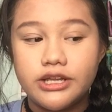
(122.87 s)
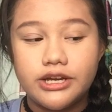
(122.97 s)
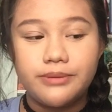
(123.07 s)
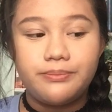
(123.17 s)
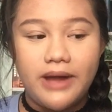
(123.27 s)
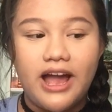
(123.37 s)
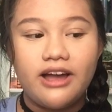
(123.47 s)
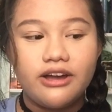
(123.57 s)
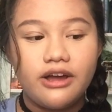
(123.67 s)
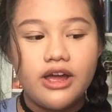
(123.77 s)
like a
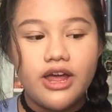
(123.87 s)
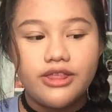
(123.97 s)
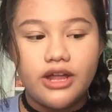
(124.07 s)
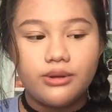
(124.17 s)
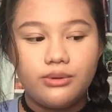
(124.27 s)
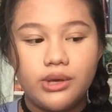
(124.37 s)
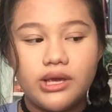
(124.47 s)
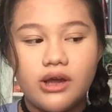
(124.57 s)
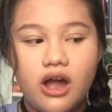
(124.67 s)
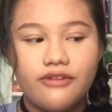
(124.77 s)
bag that
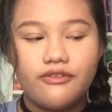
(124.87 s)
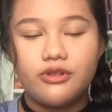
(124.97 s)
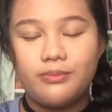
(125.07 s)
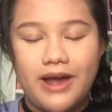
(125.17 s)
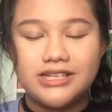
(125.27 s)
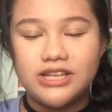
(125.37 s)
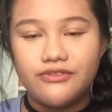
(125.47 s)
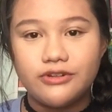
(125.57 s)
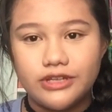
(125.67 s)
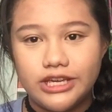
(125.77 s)
we got for the past
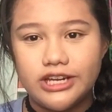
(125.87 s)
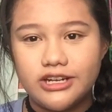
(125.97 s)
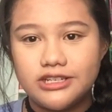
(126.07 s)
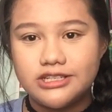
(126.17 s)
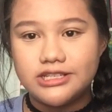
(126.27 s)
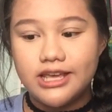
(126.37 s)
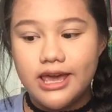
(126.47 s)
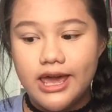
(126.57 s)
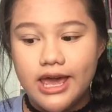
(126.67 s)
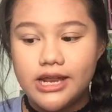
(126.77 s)
several years.
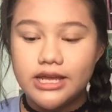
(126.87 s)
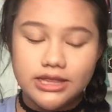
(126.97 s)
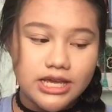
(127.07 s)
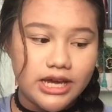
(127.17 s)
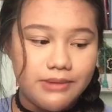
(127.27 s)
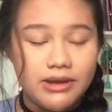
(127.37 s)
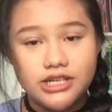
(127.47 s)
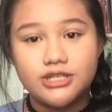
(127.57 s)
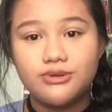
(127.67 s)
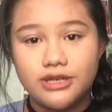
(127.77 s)
And I think I
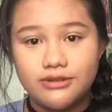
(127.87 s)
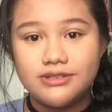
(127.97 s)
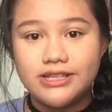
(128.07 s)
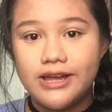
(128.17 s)
might just reuse